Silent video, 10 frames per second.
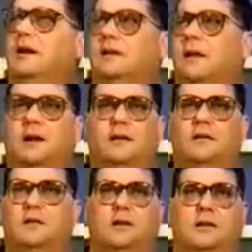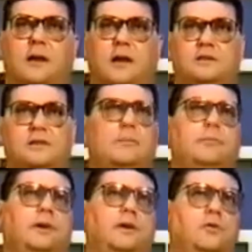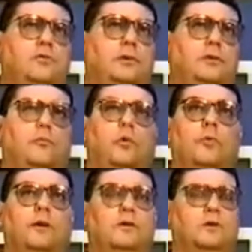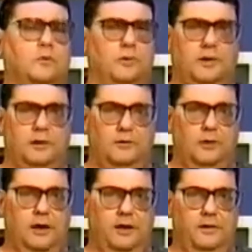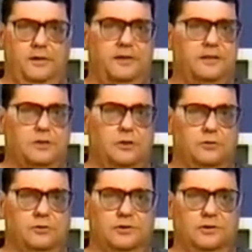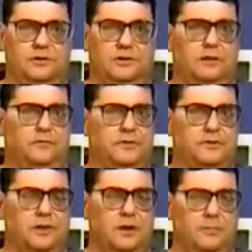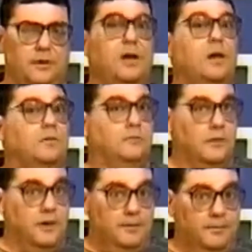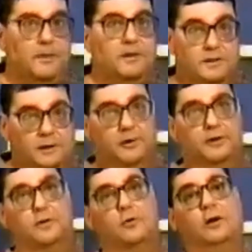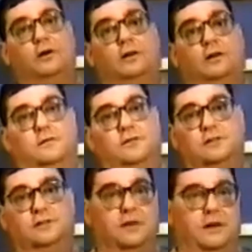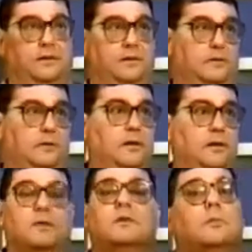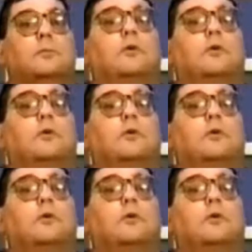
Atlantic Telecast Company over in Wilmington, North Carolina, an East Coast television company, for them daring to go on television and saying that the